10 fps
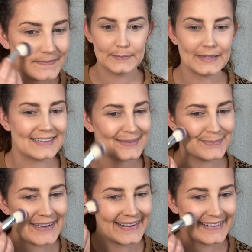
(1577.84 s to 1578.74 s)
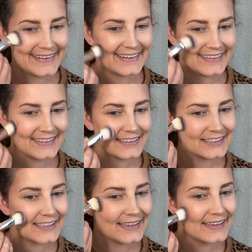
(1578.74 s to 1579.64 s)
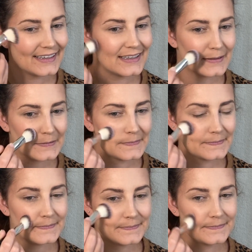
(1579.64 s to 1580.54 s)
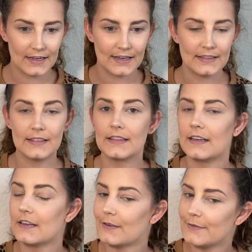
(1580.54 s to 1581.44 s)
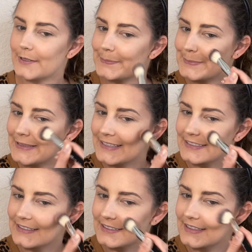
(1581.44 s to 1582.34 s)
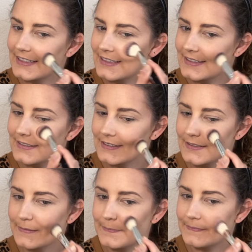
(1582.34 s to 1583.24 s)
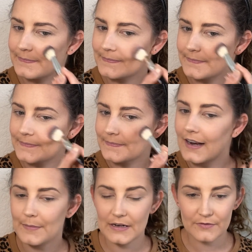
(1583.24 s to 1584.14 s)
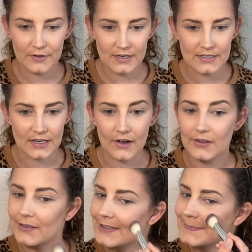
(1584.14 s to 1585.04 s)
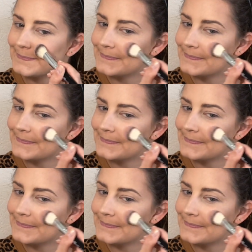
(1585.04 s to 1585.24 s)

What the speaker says: but it's my kind of shade. I love blushes like this. And I mean, for $1,